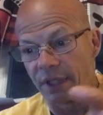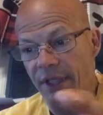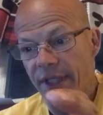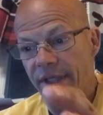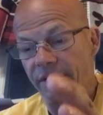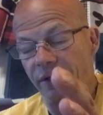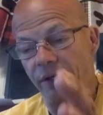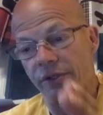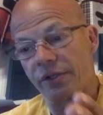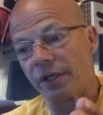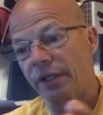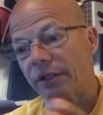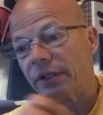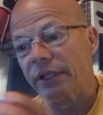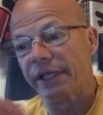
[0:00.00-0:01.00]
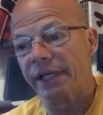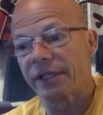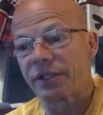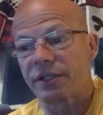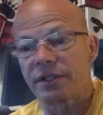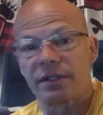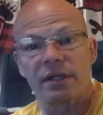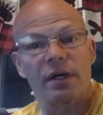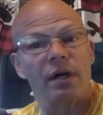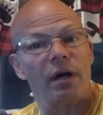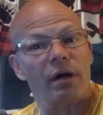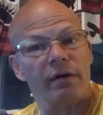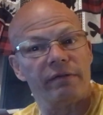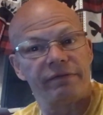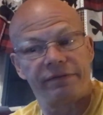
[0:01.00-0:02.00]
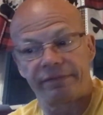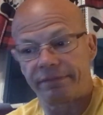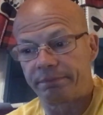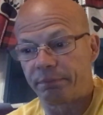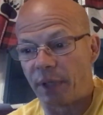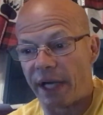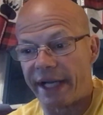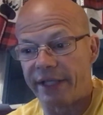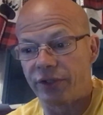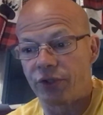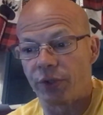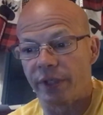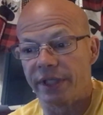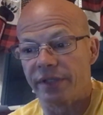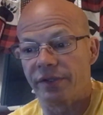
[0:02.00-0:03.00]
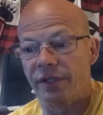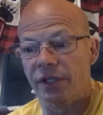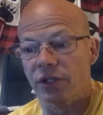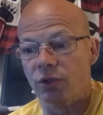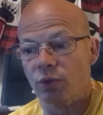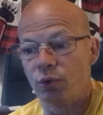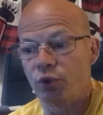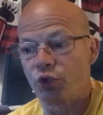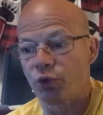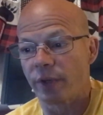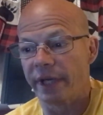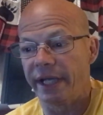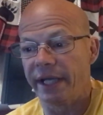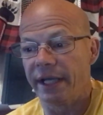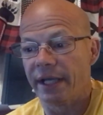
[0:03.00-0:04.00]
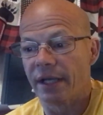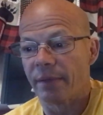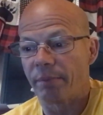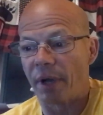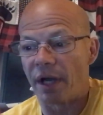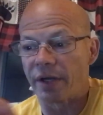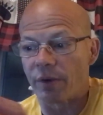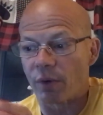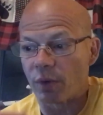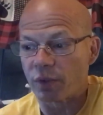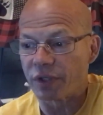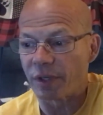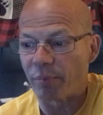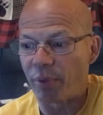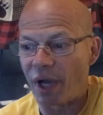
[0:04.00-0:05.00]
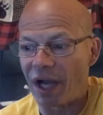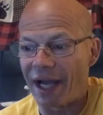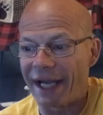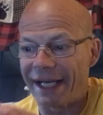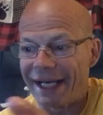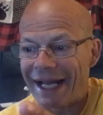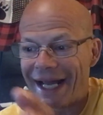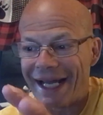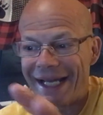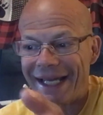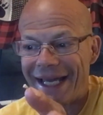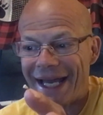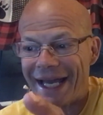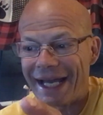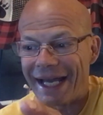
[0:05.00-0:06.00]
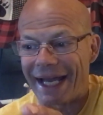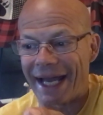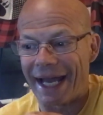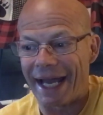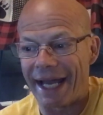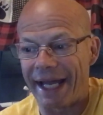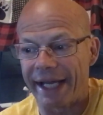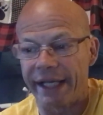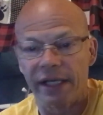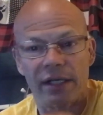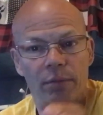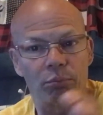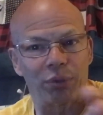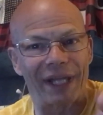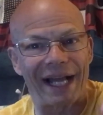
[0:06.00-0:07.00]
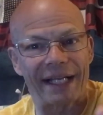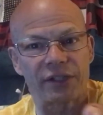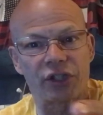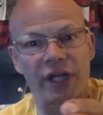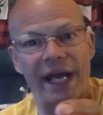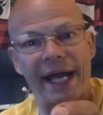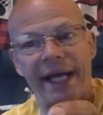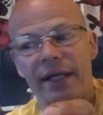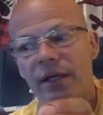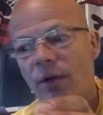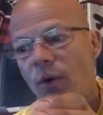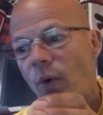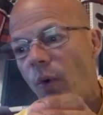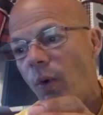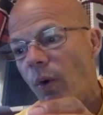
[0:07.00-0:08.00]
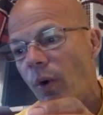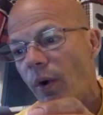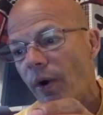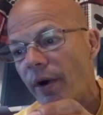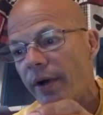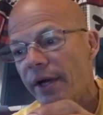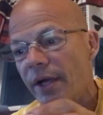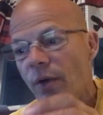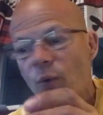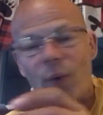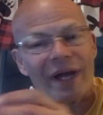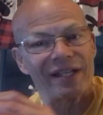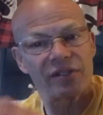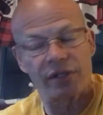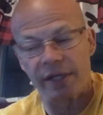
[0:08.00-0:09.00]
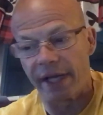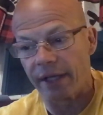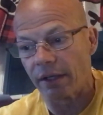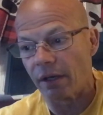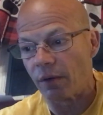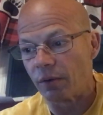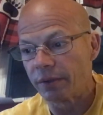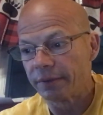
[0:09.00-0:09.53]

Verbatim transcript: There's a list of pine trees. The yew tree, ponderosa pine, aka blackjack or west yellow.